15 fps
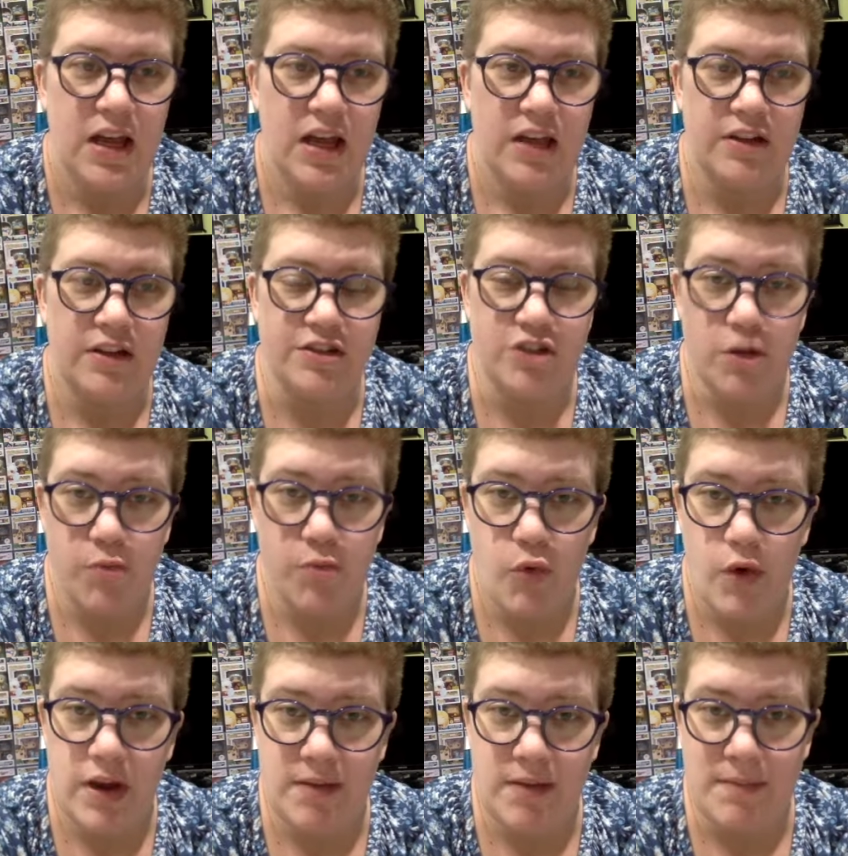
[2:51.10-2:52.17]
there's no
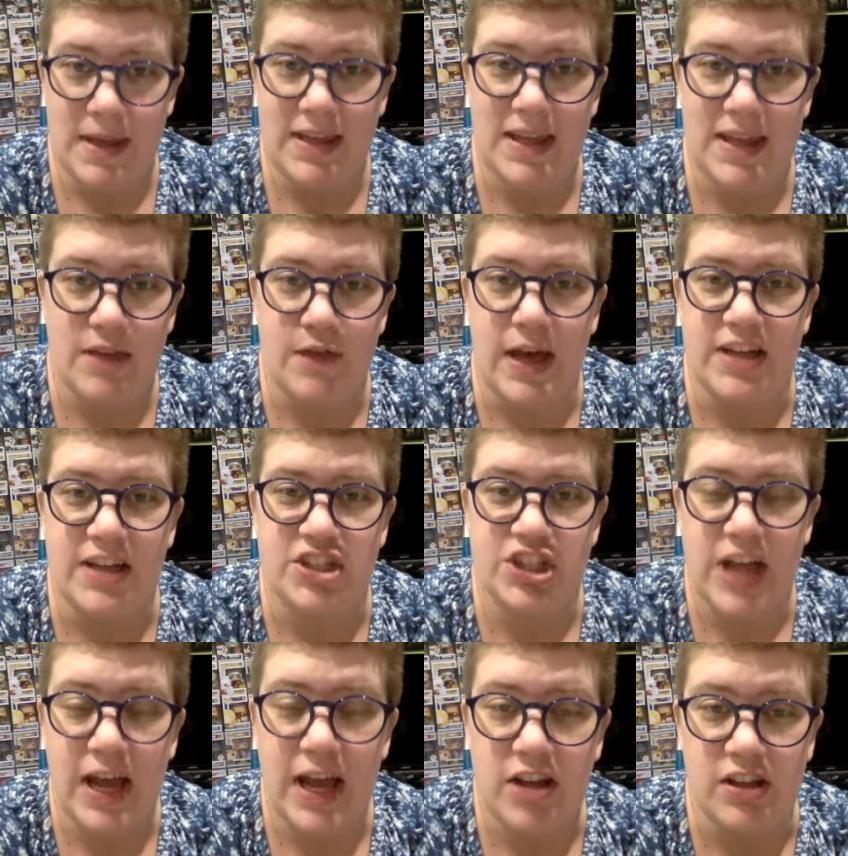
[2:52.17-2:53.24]
point in making that
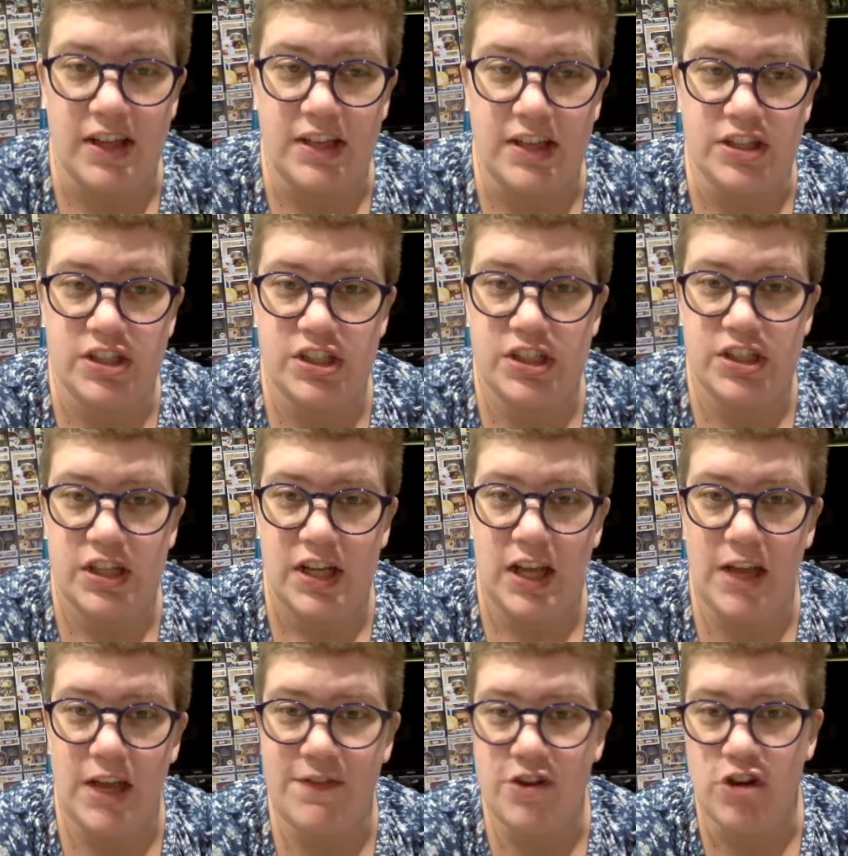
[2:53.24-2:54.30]
challenge
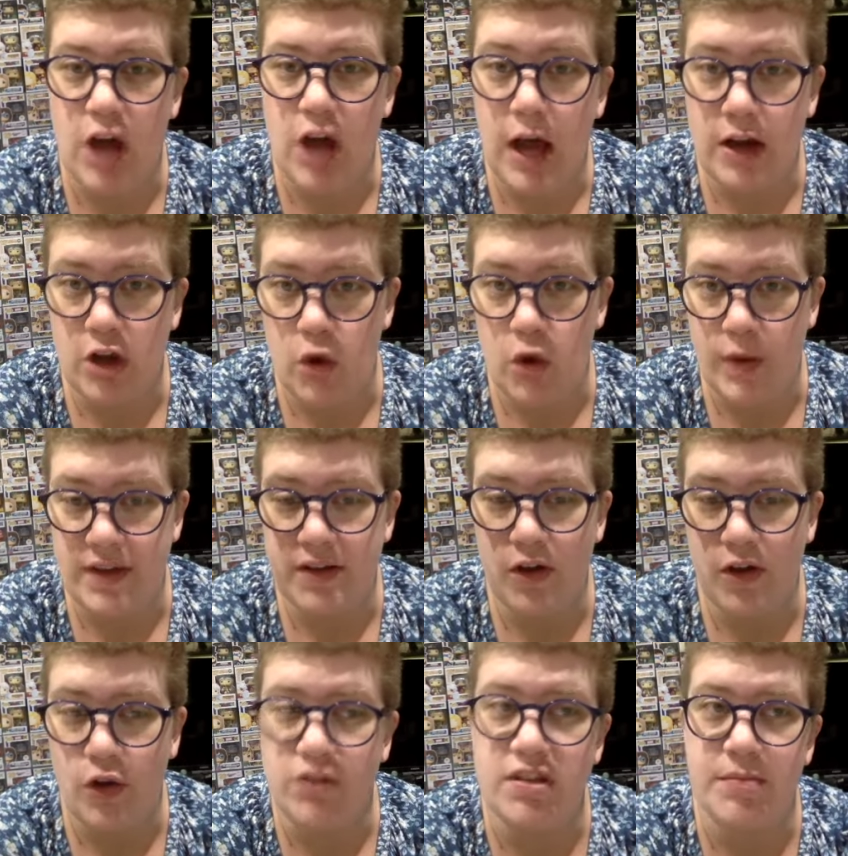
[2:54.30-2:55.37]
if you're not going to
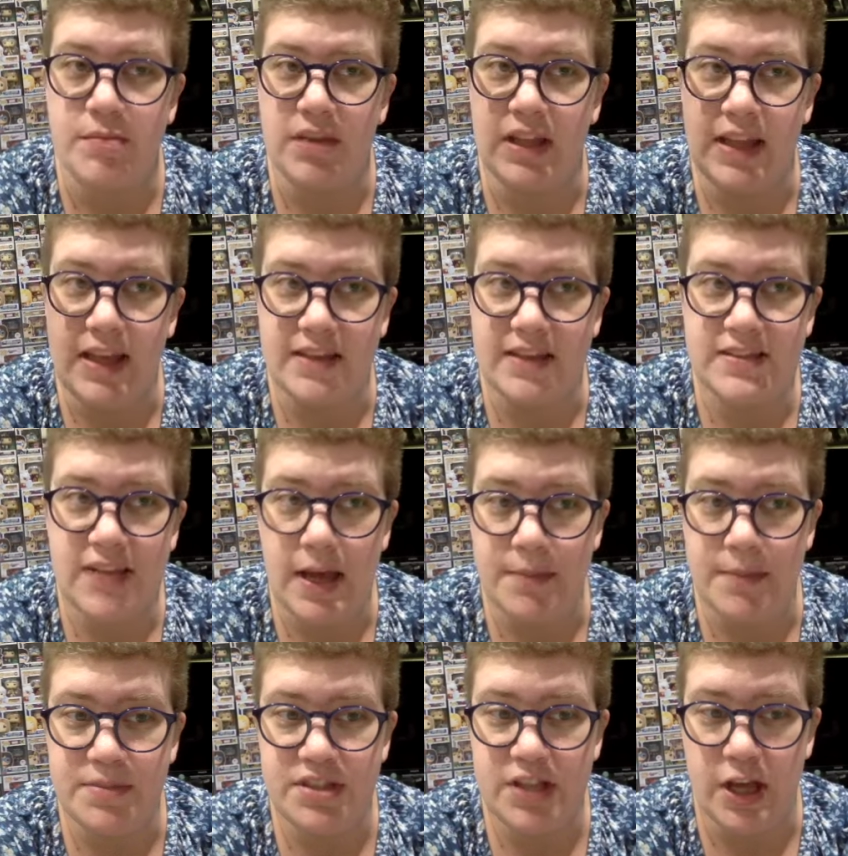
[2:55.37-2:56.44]
ultimately
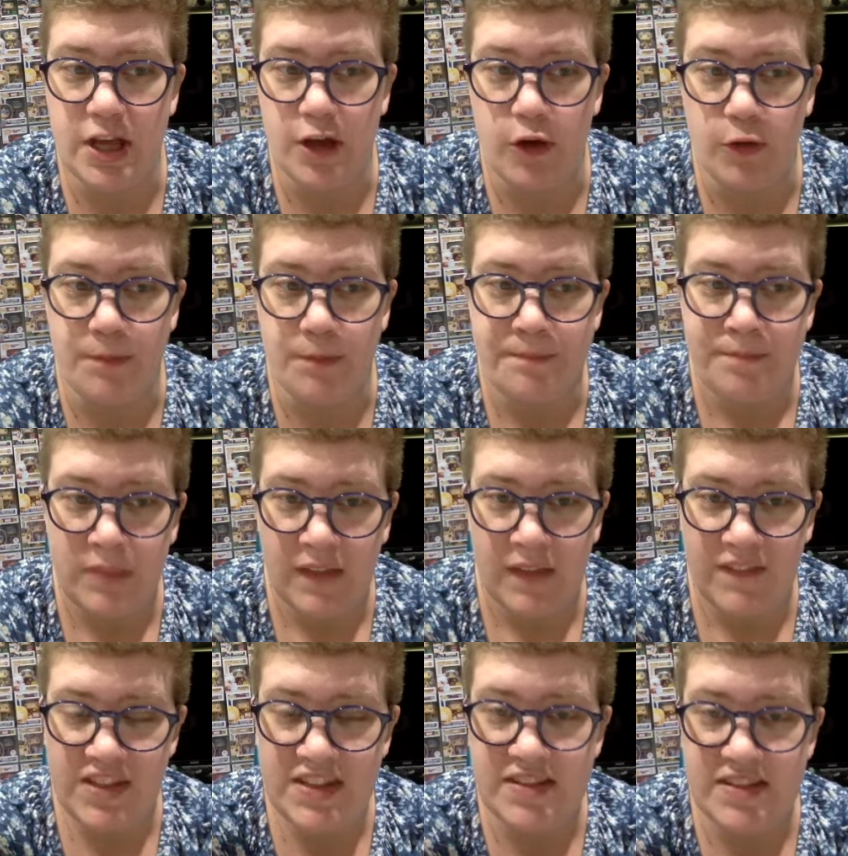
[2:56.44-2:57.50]
accept. So
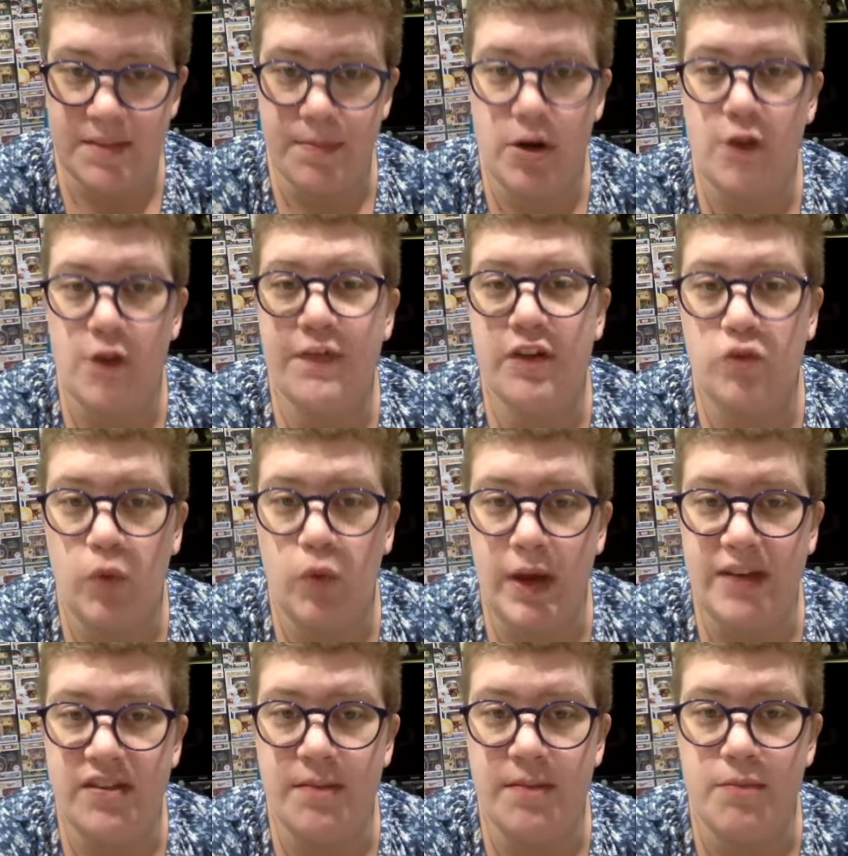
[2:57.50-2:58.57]
this is the perfect way
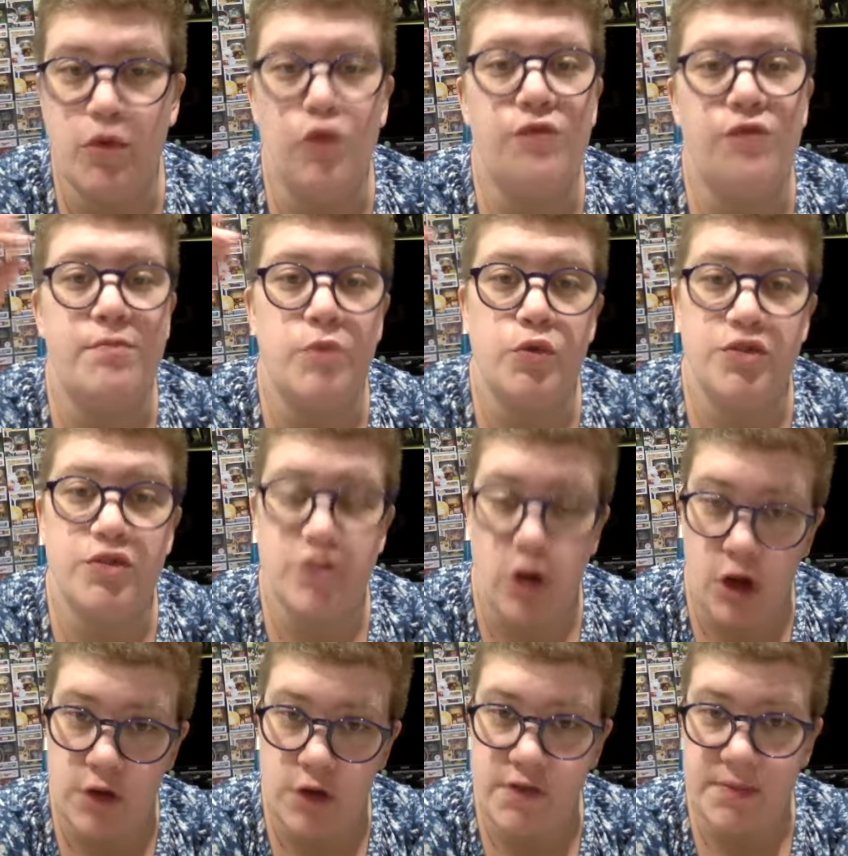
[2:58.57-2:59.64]
to move Moose
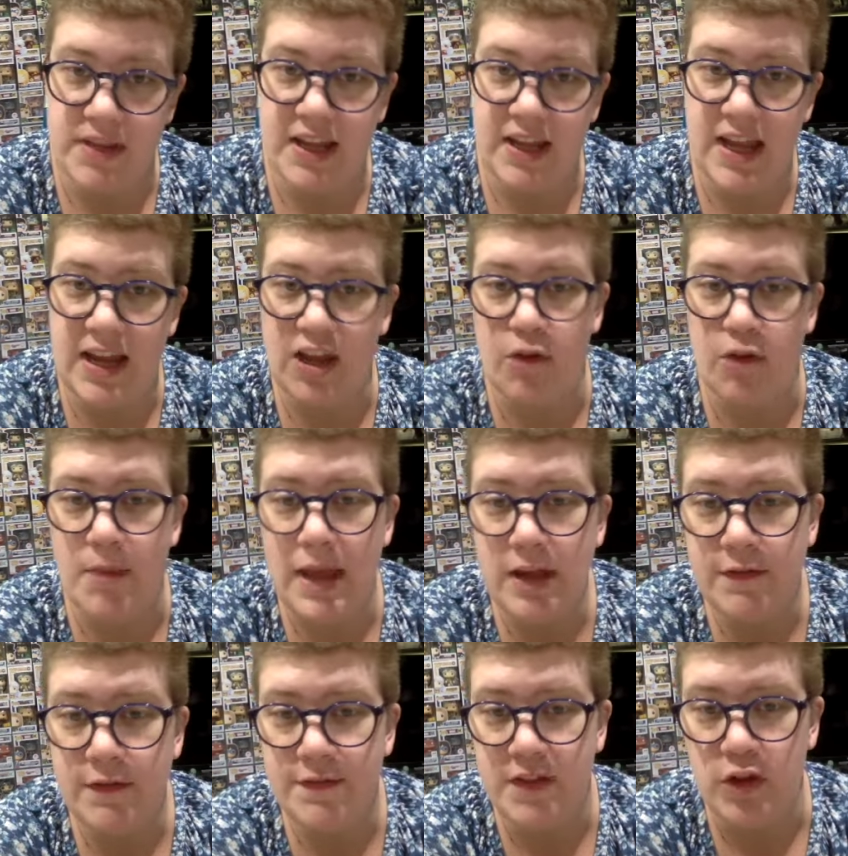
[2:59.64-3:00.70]
on from the Kenny Omega
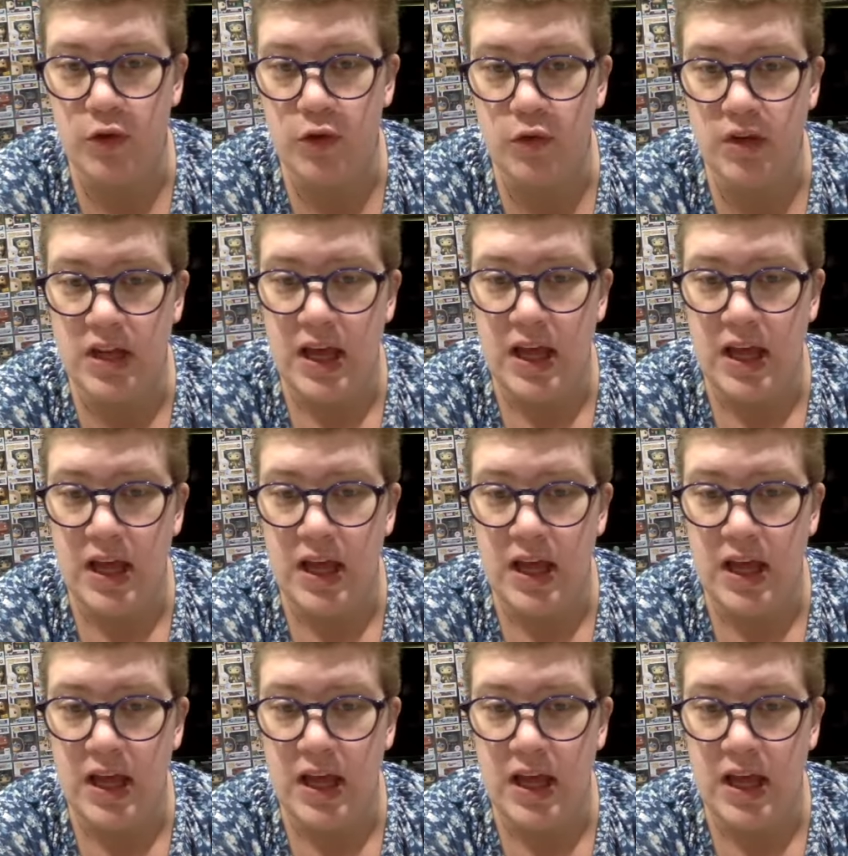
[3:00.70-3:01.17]
feud.